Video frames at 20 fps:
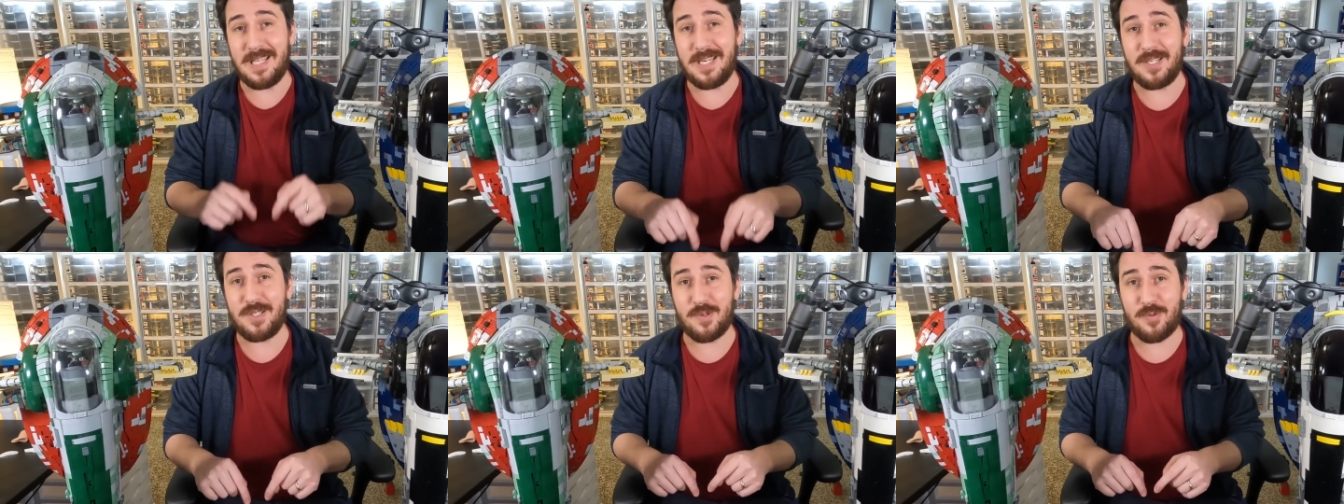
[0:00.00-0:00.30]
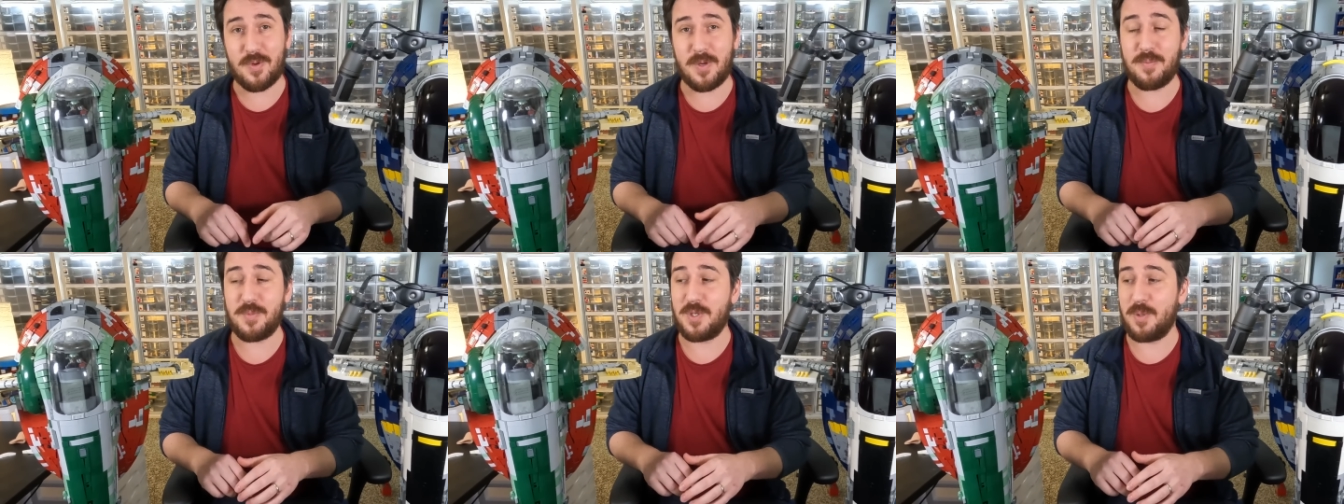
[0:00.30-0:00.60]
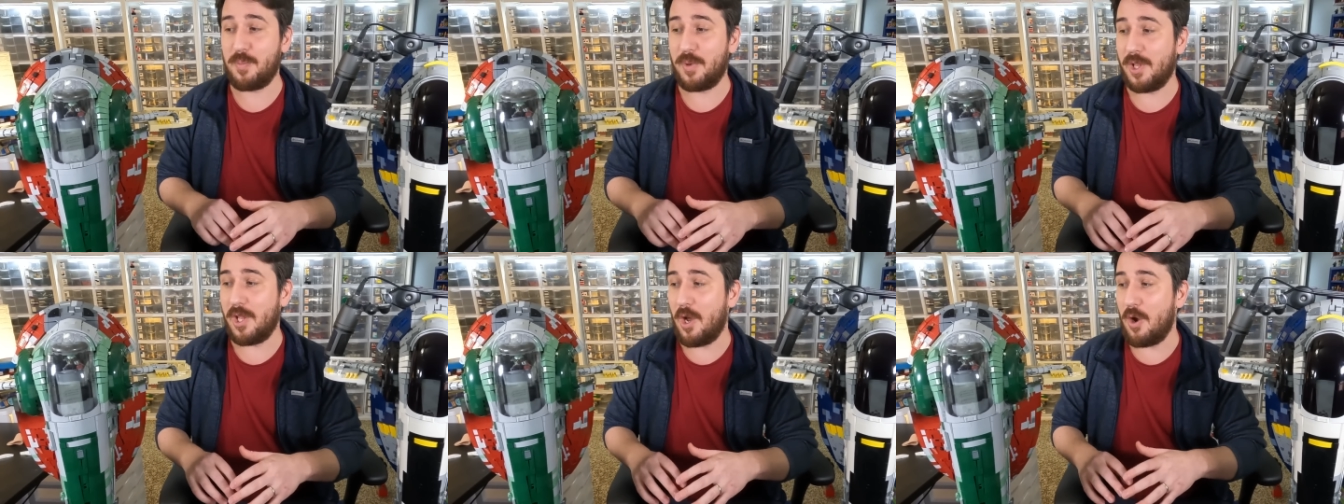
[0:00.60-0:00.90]
the
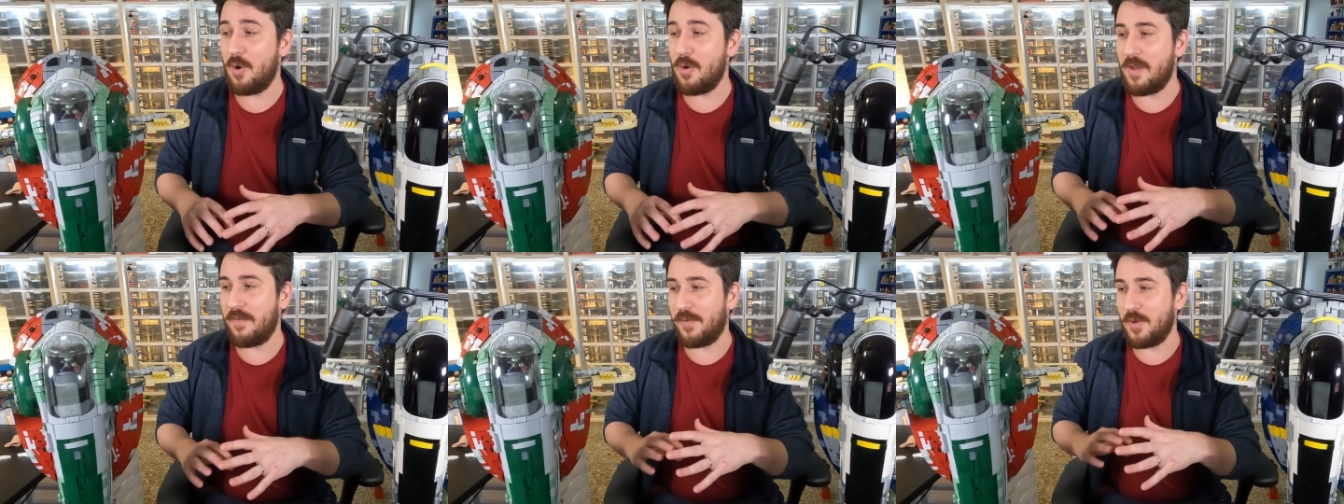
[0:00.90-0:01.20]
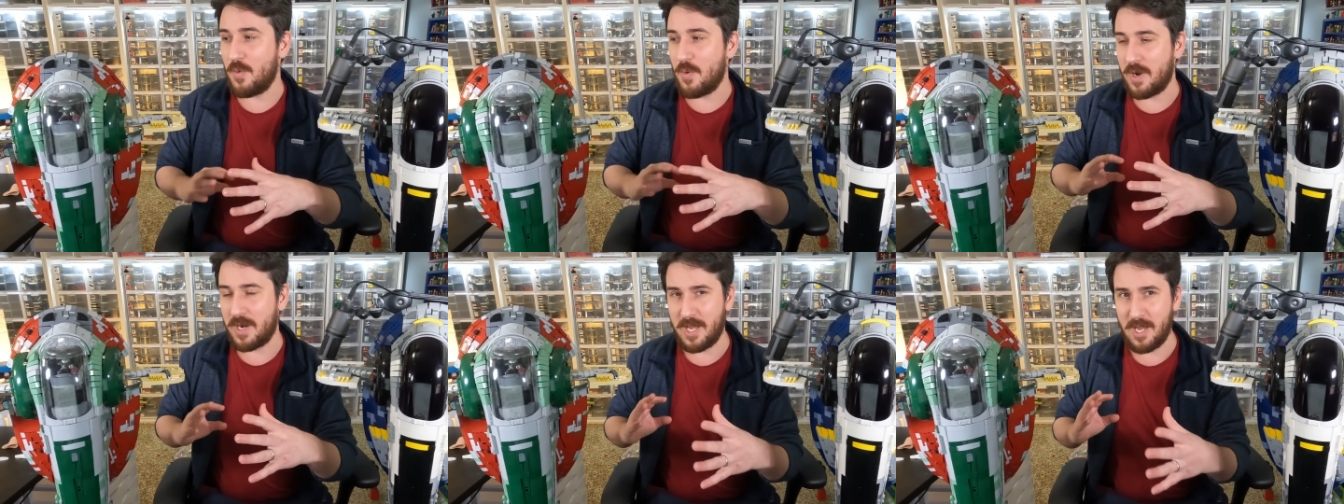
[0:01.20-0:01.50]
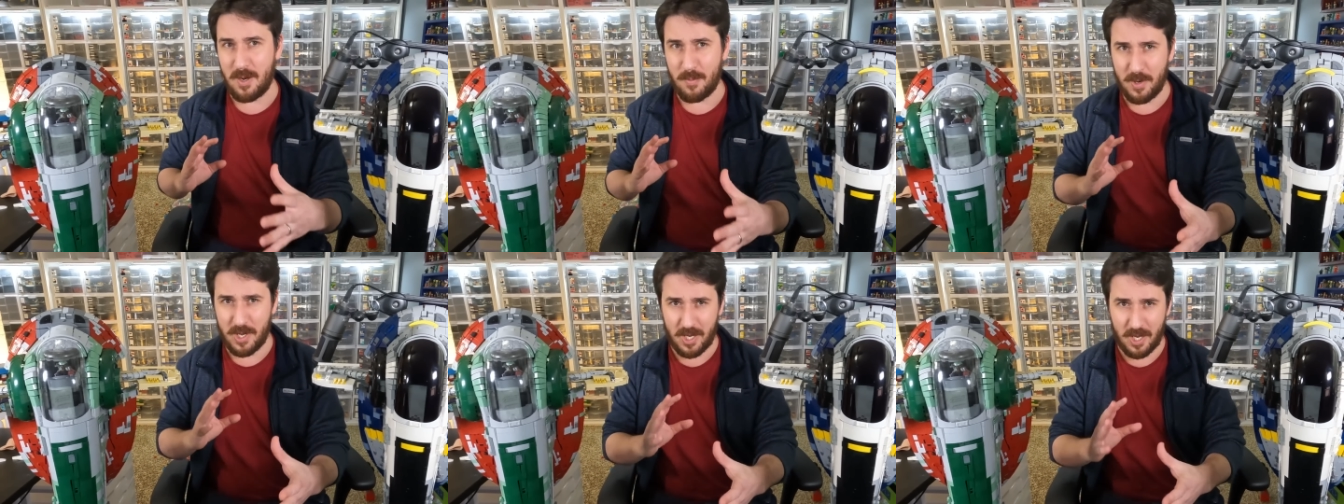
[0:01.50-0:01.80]
description below if you want
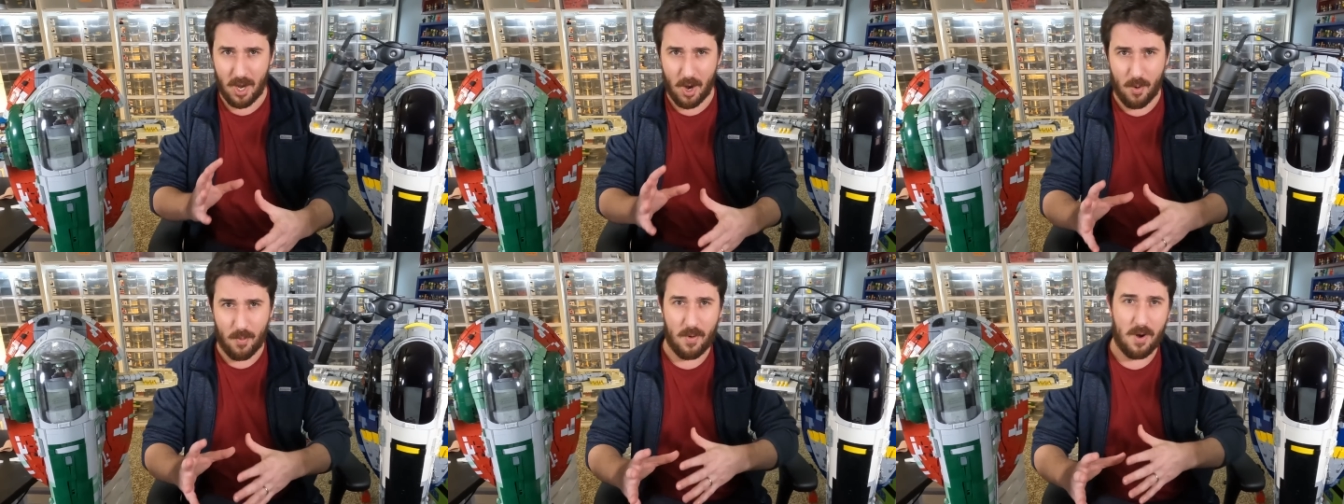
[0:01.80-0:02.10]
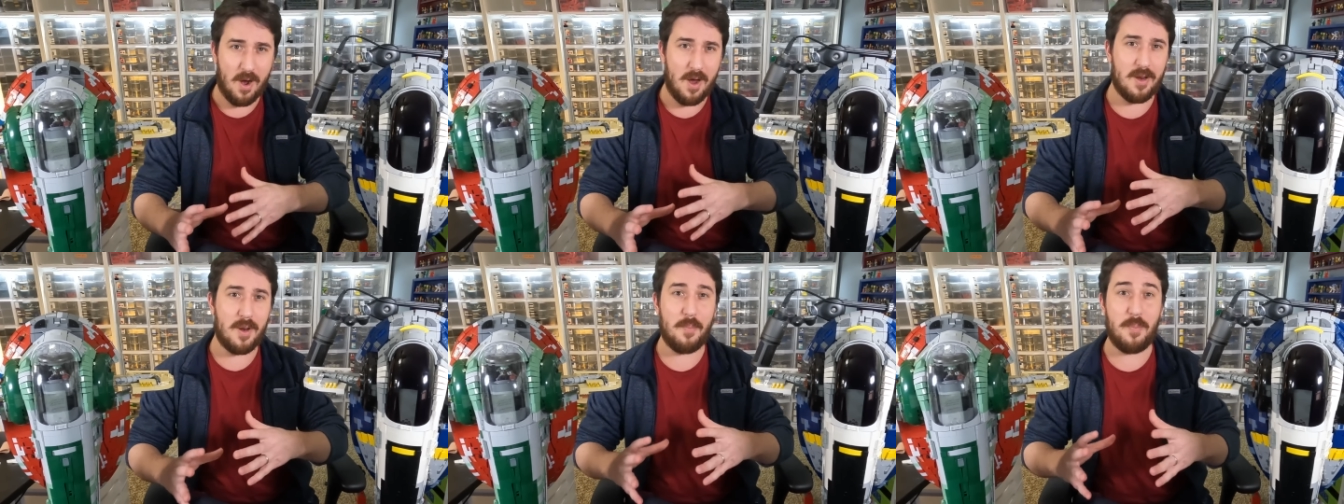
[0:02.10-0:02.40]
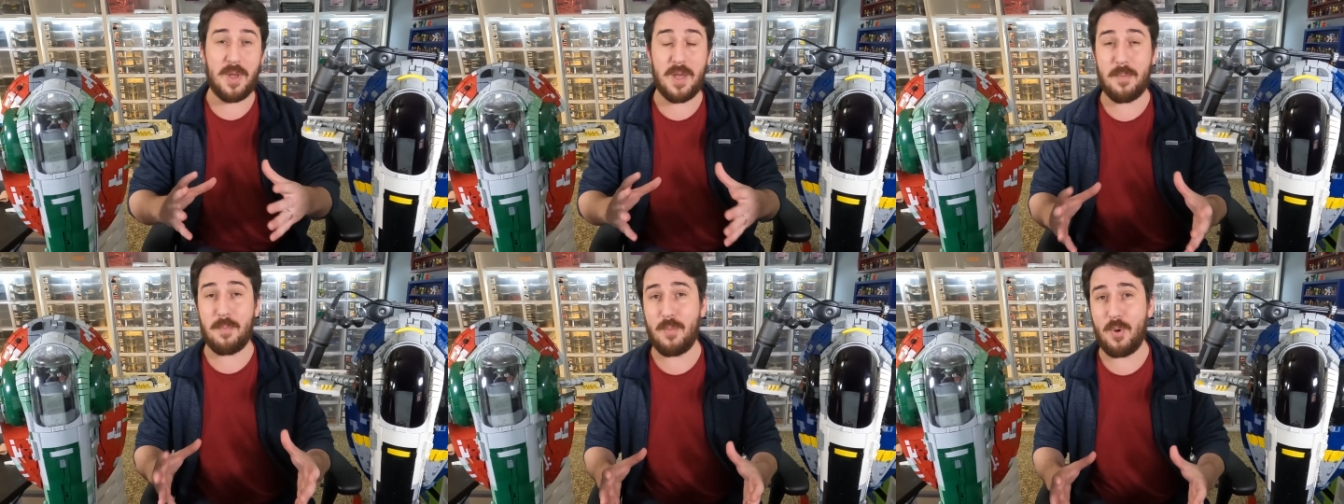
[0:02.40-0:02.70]
to hear me go on a
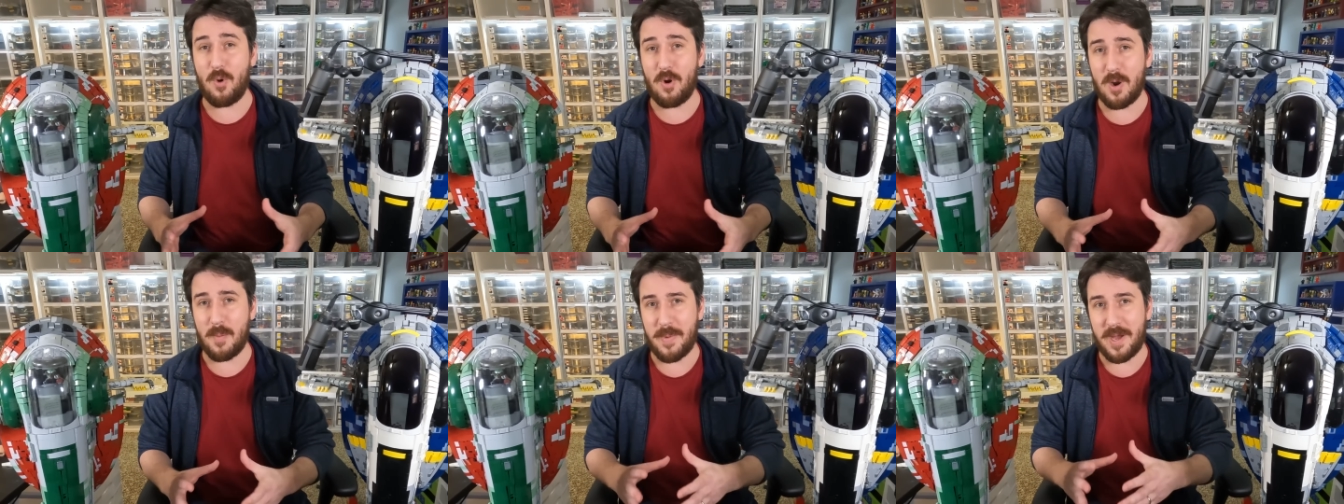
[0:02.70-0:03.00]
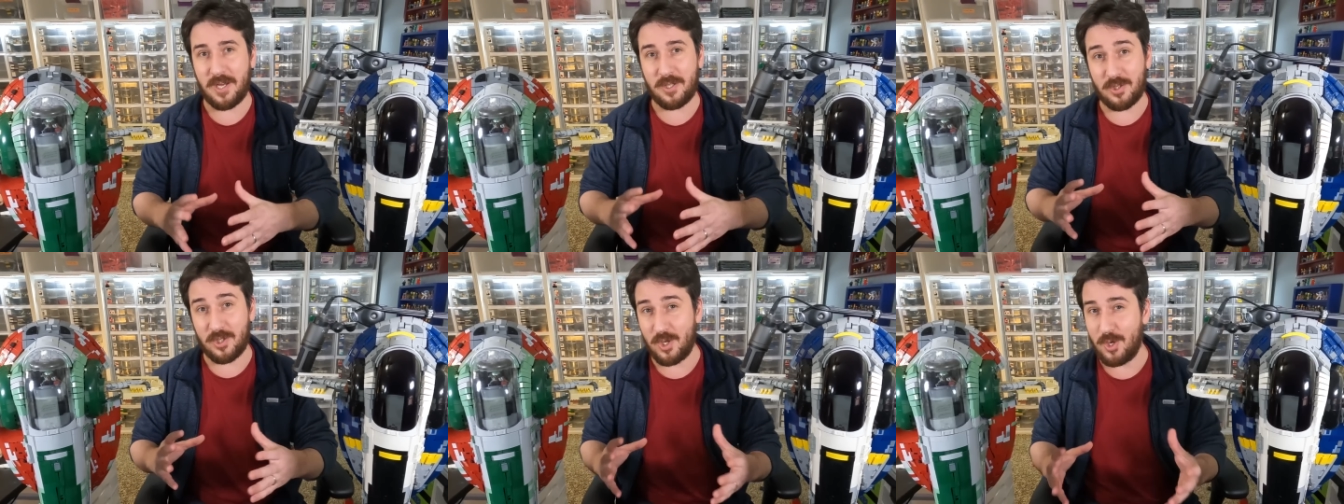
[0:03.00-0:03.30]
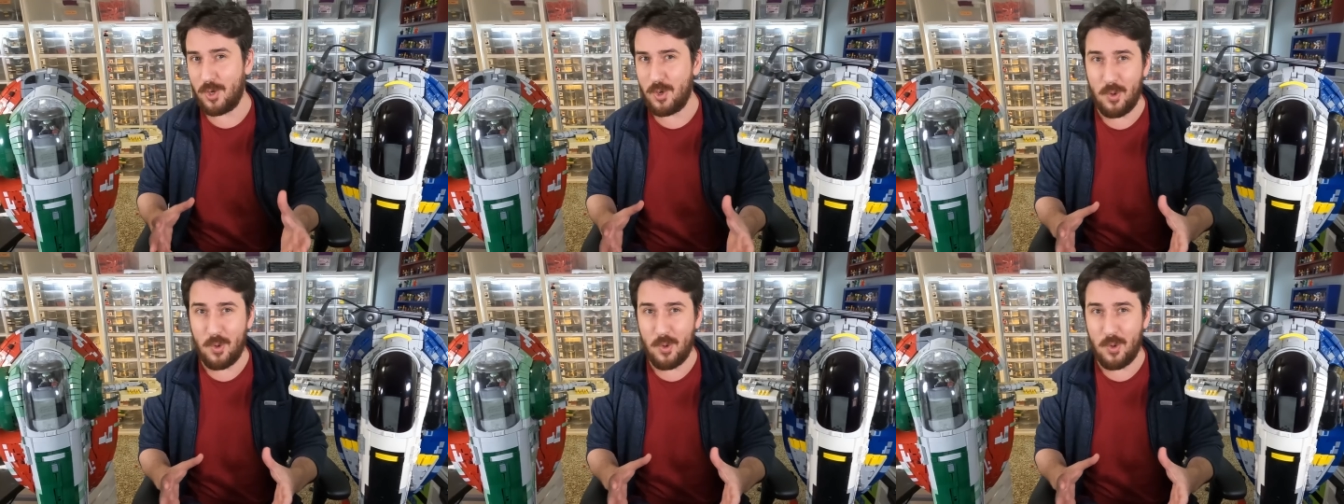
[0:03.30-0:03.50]
bit more about the